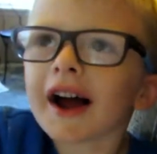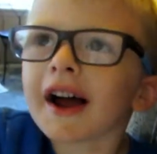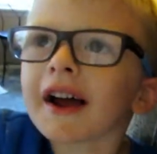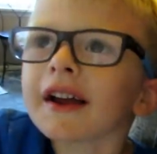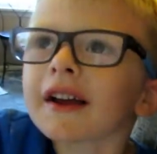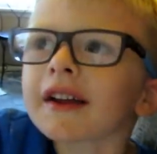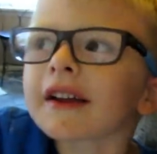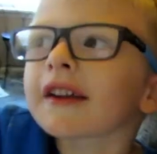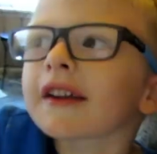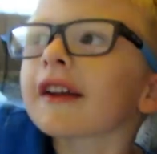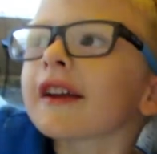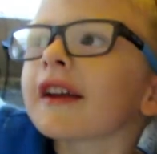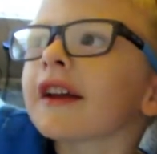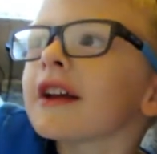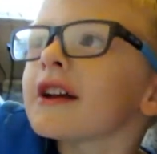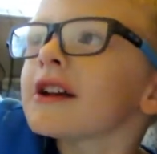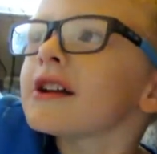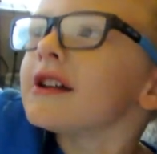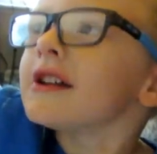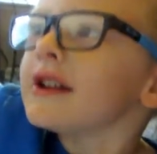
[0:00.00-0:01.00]
You're a hoot?
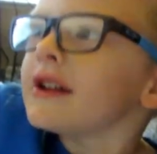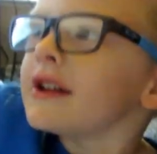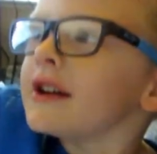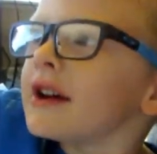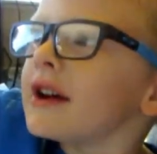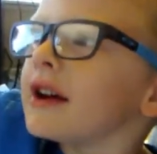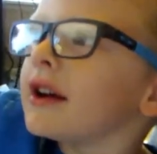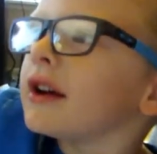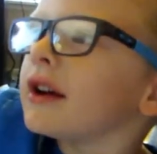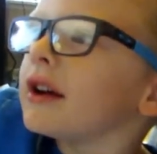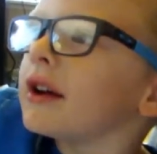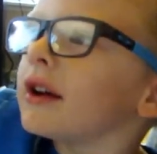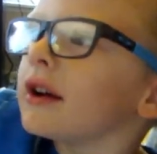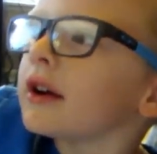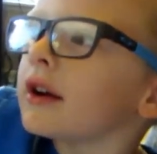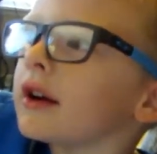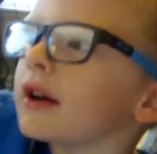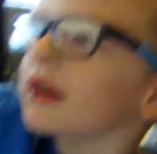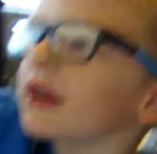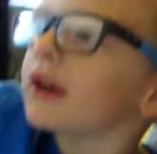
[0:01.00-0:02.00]
You're calling them a
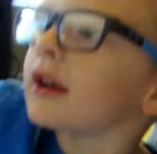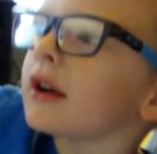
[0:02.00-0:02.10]
hoot?